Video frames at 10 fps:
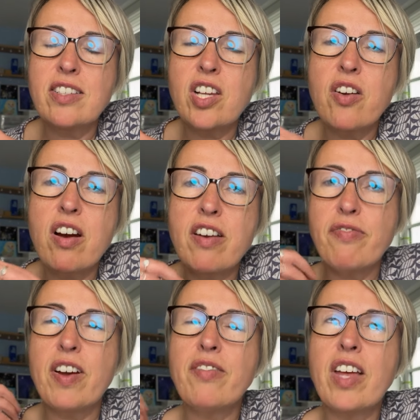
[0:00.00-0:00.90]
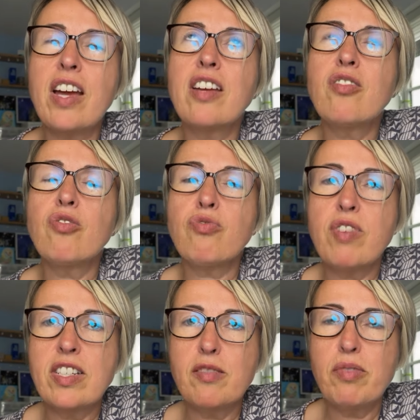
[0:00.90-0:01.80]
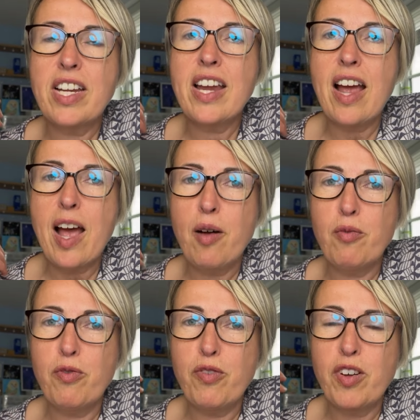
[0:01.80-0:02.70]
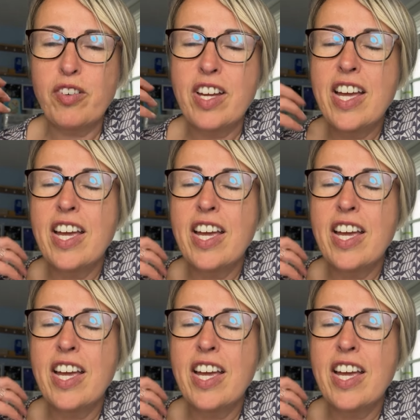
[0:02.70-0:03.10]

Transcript: So I found that incredibly helpful.